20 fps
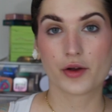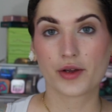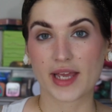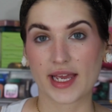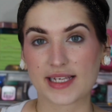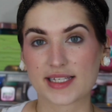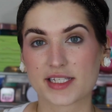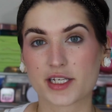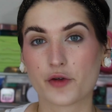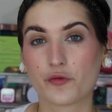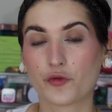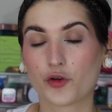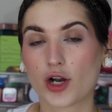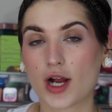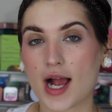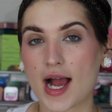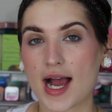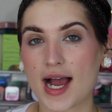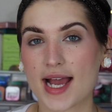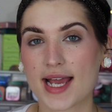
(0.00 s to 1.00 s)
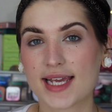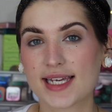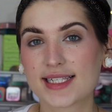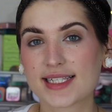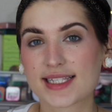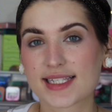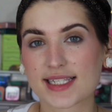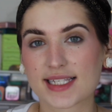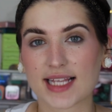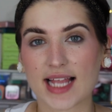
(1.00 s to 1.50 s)
Okay, so for
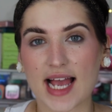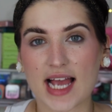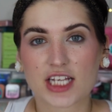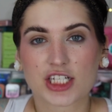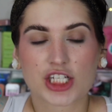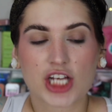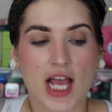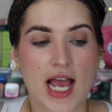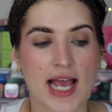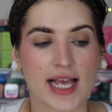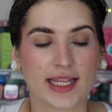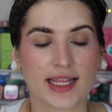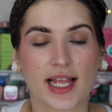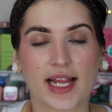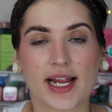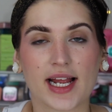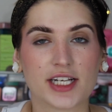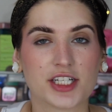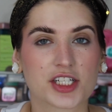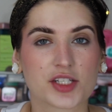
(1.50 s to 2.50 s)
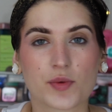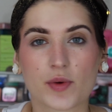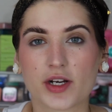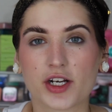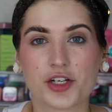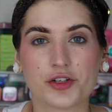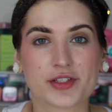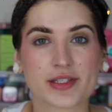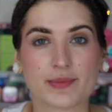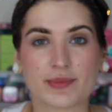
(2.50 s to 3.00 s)
eyes slash highlight, I just
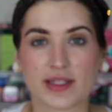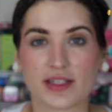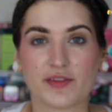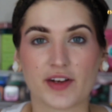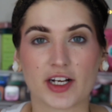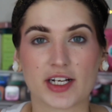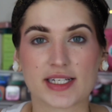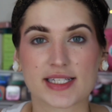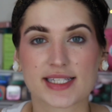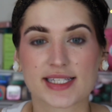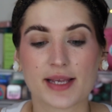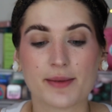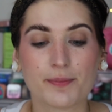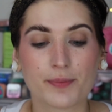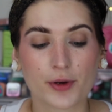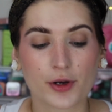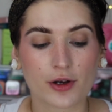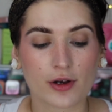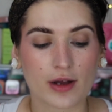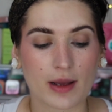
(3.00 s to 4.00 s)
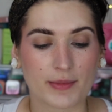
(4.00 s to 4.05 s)
wanna do something very simple.